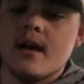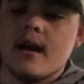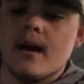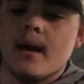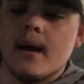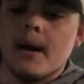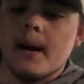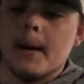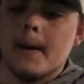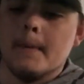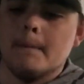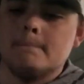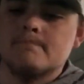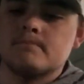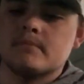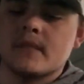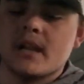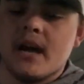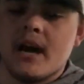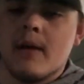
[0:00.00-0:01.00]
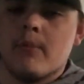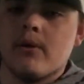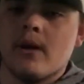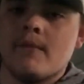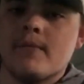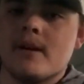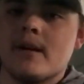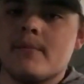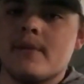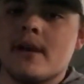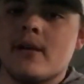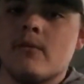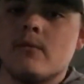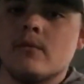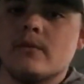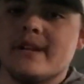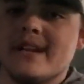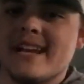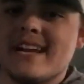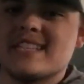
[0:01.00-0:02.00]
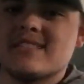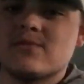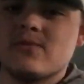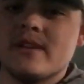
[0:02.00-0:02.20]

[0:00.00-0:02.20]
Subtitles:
I'll probably be coming out next